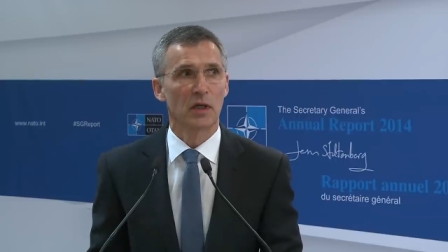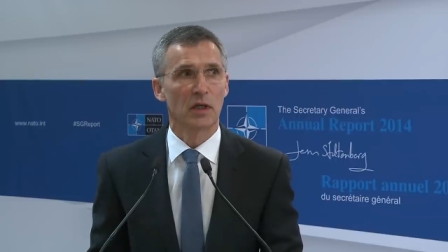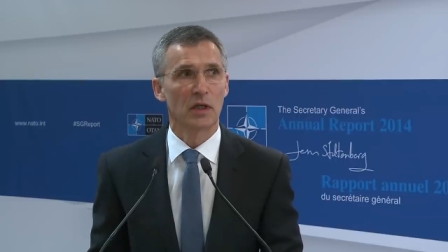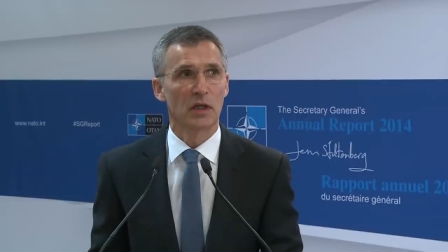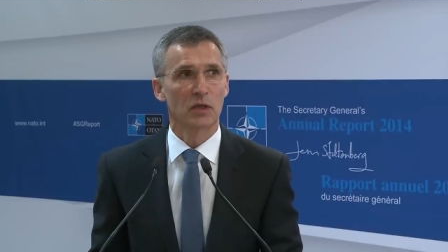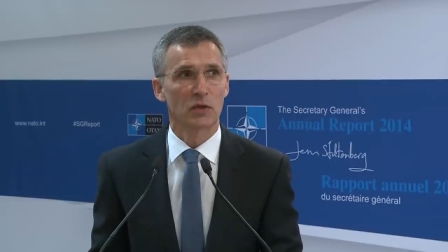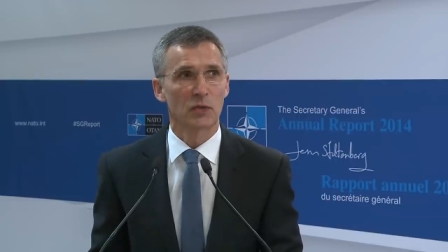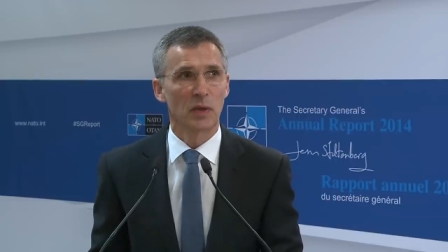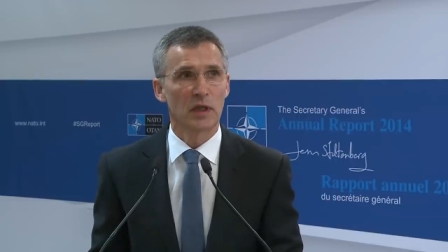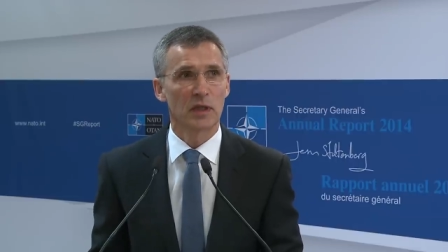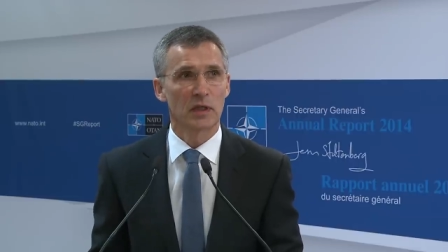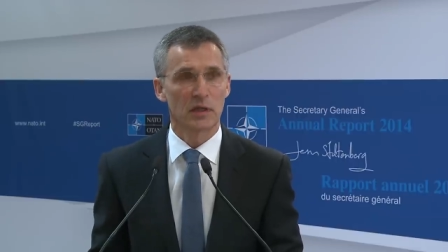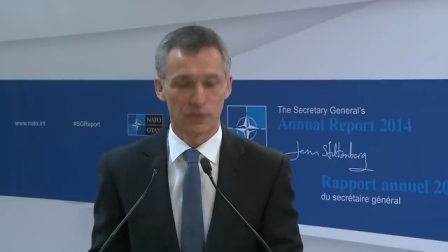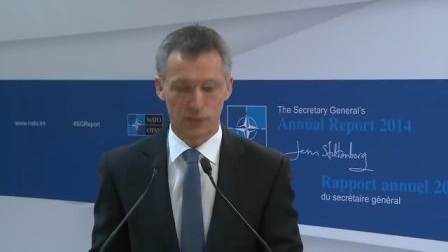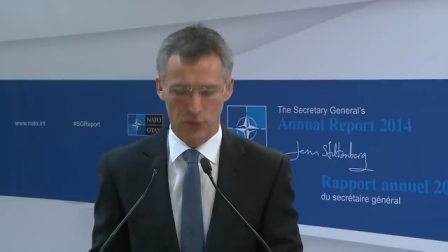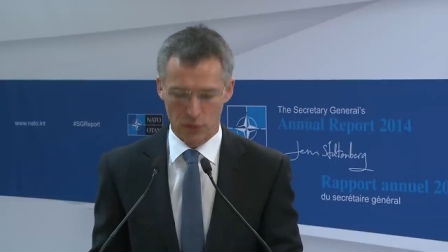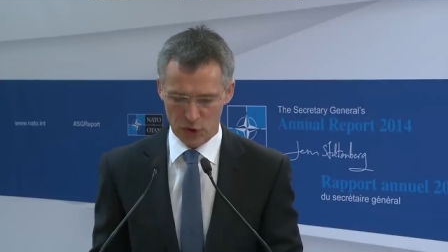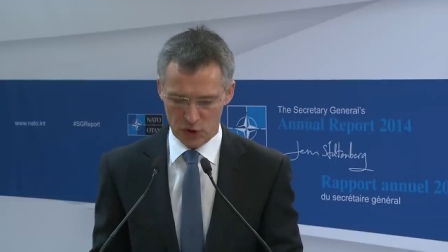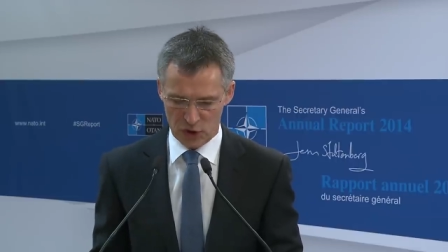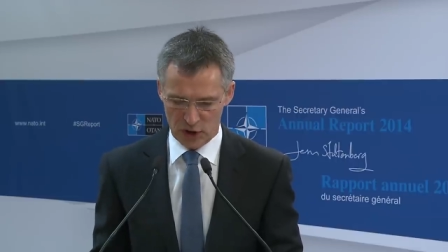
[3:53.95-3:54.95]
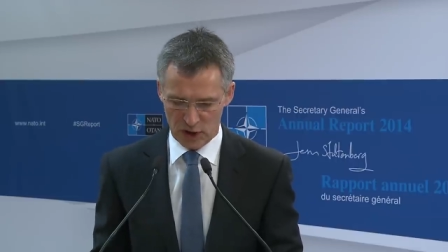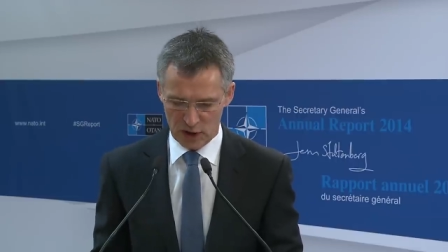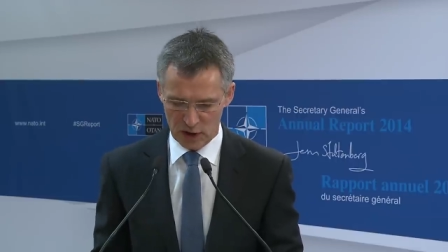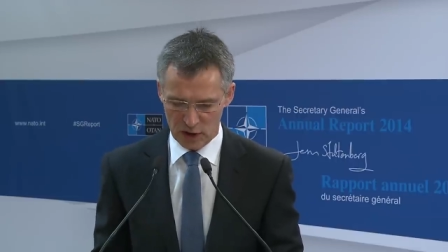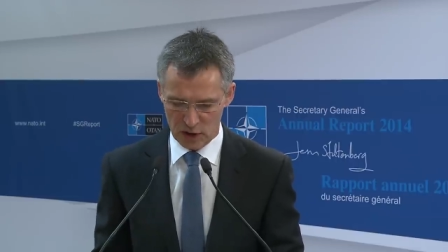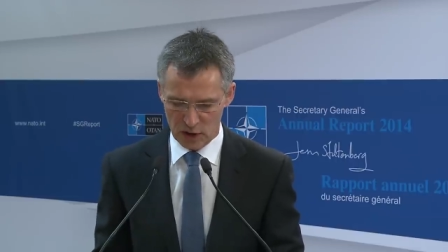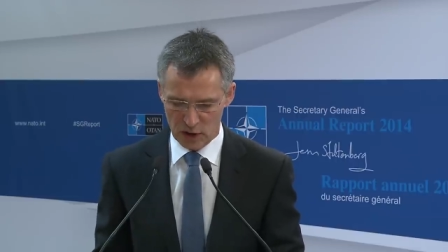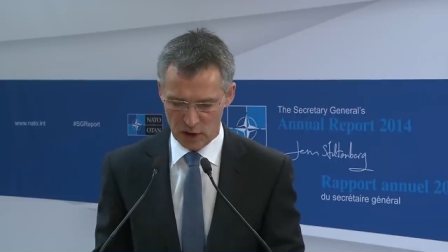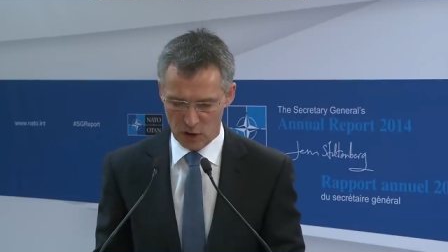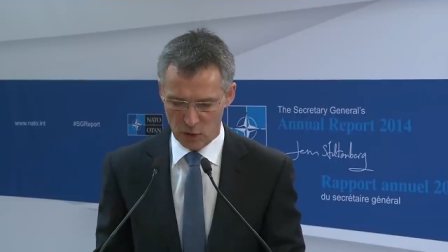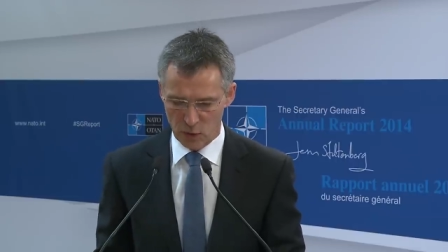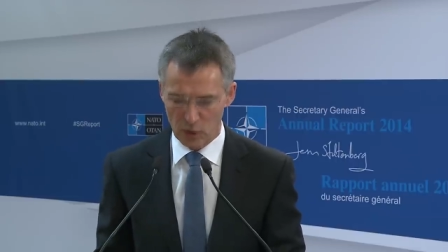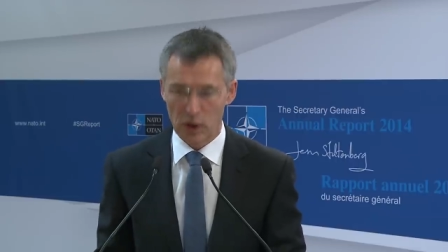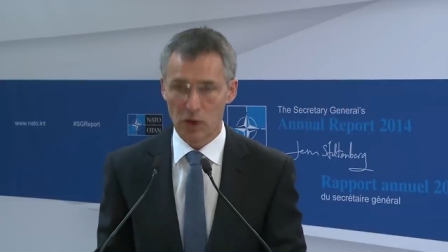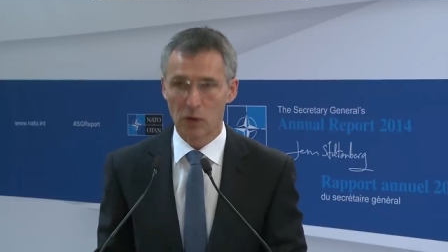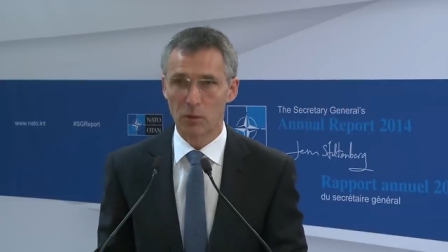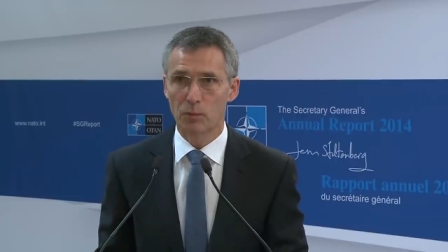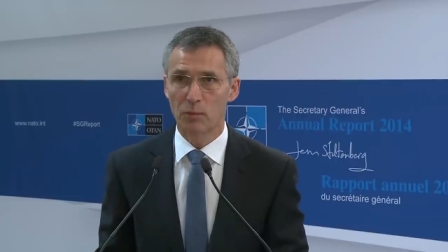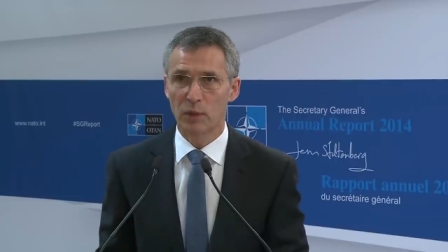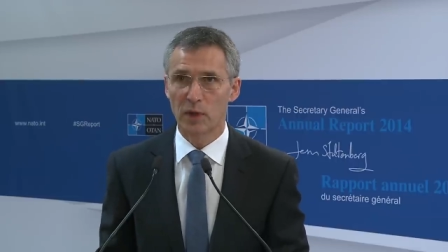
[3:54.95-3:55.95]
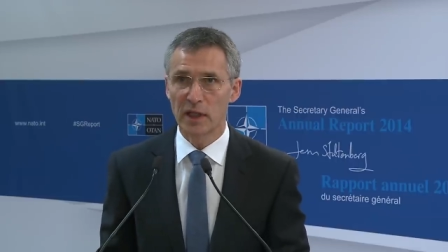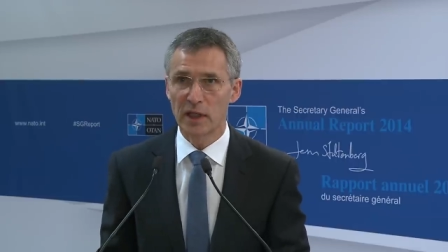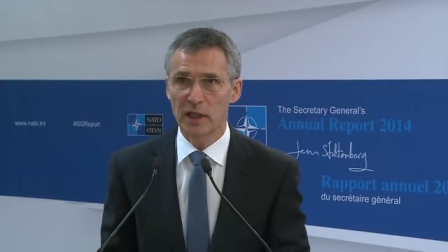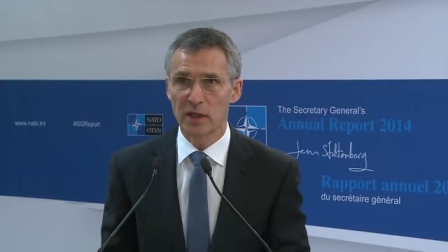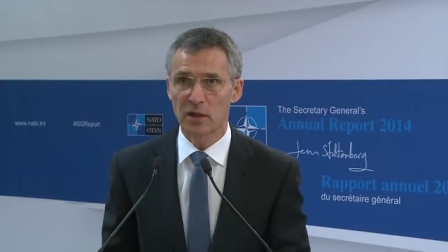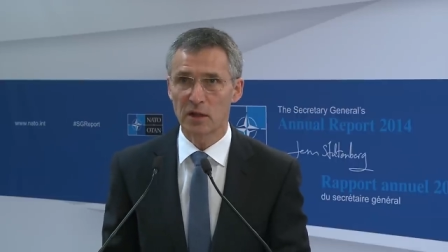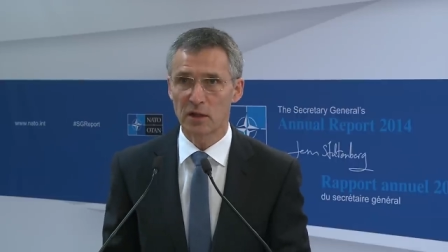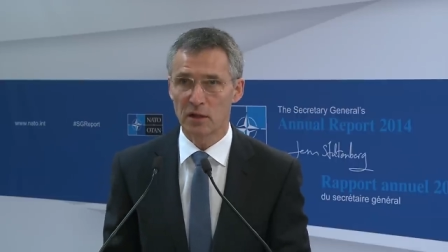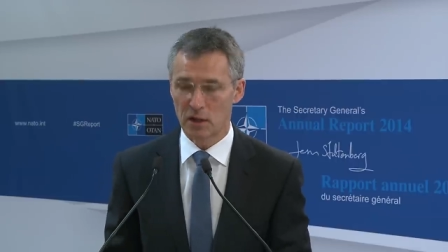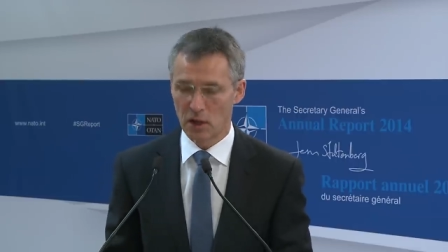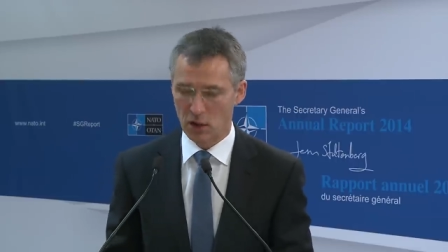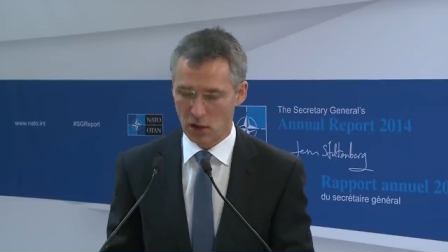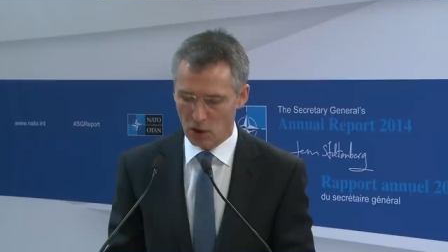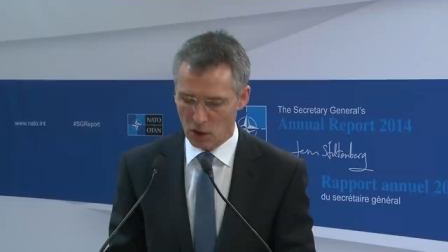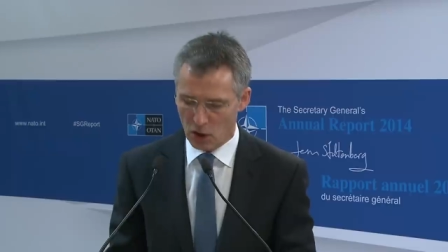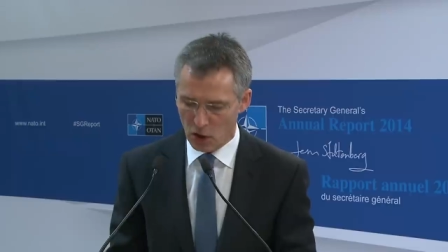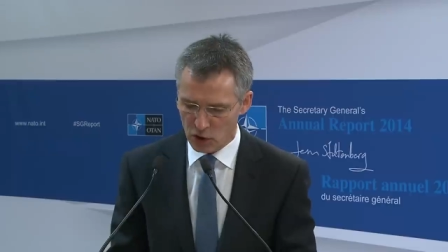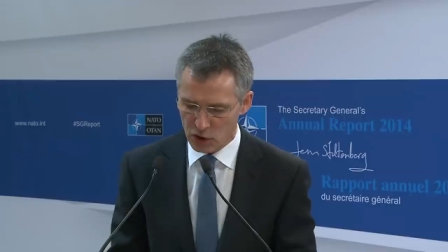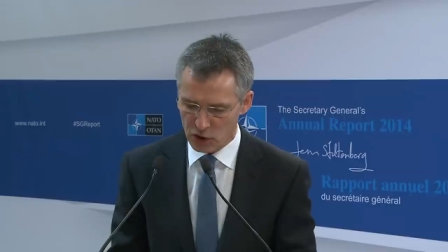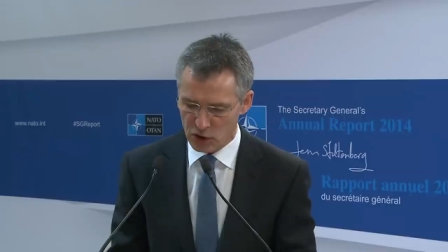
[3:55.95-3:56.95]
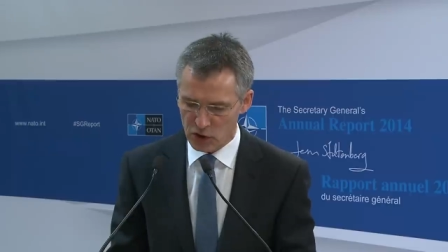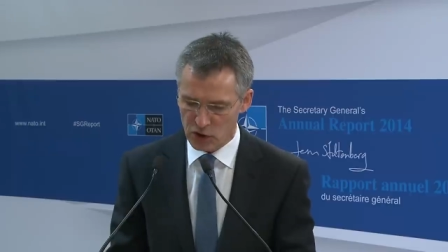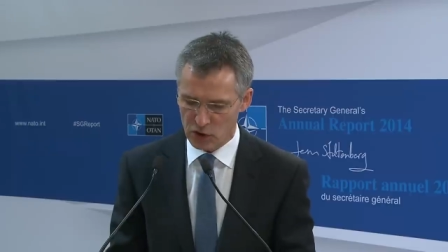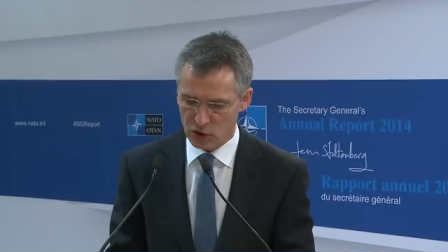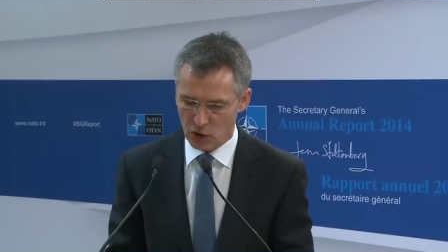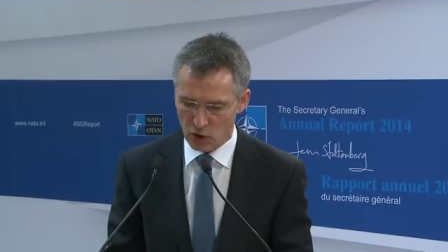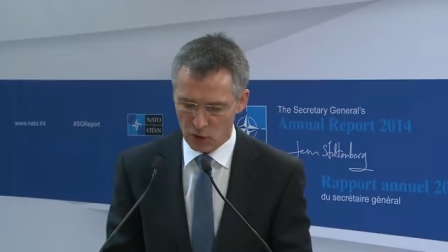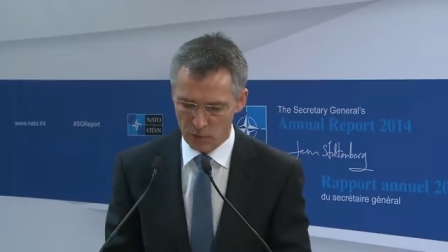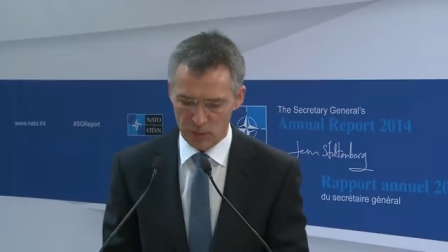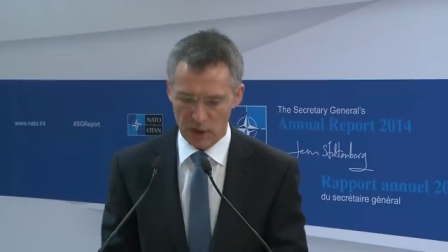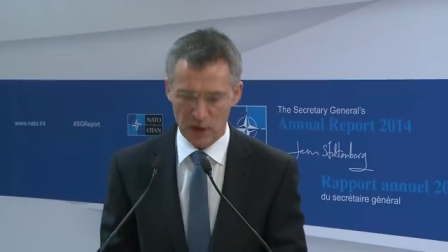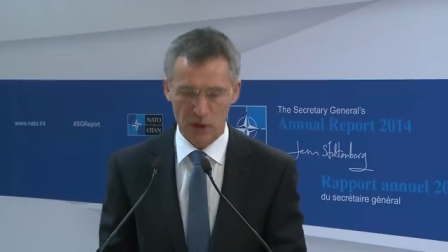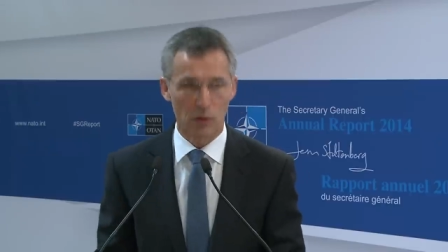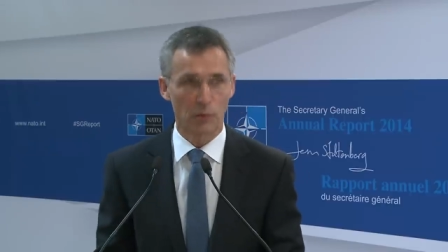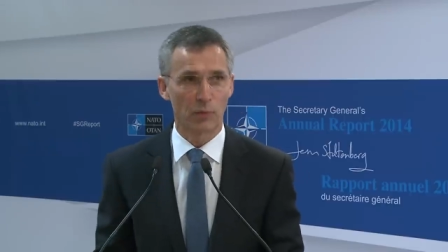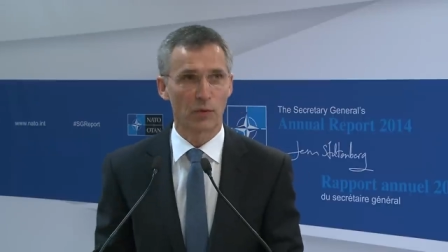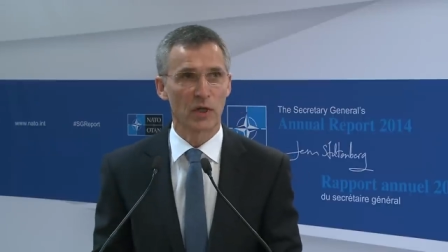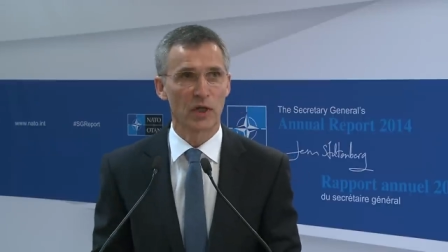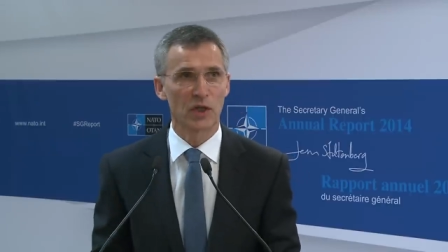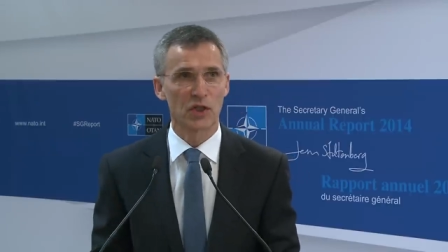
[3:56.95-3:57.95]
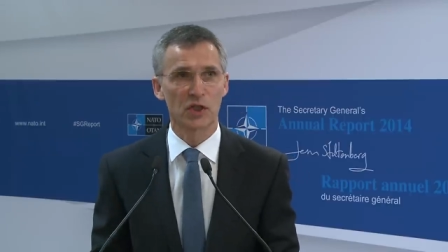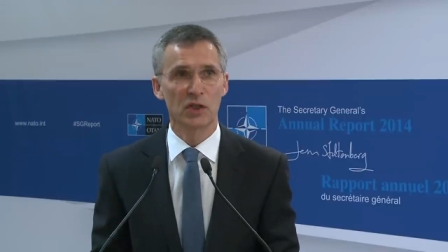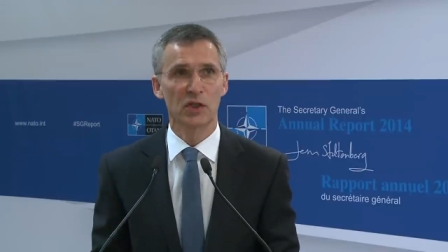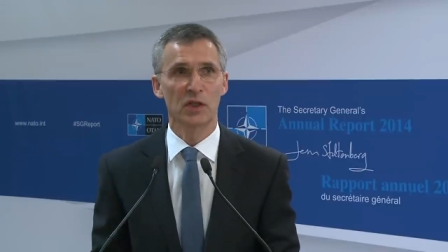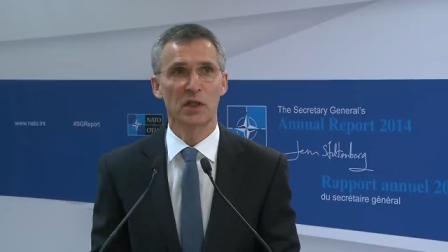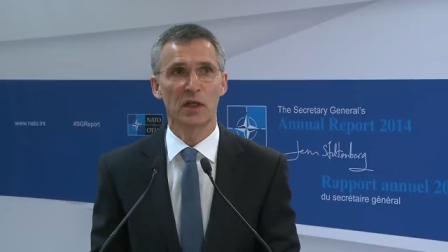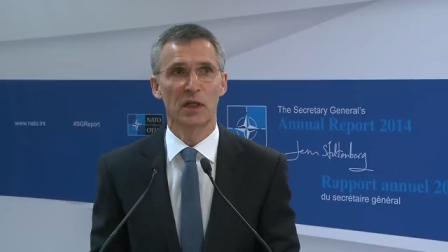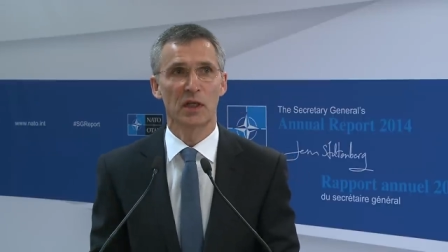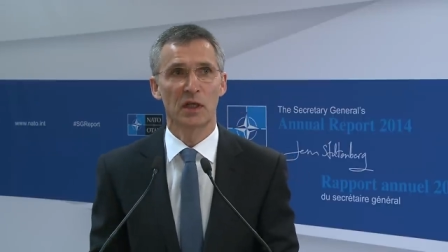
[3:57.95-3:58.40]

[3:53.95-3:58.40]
In 2014, we completed the largest combat operation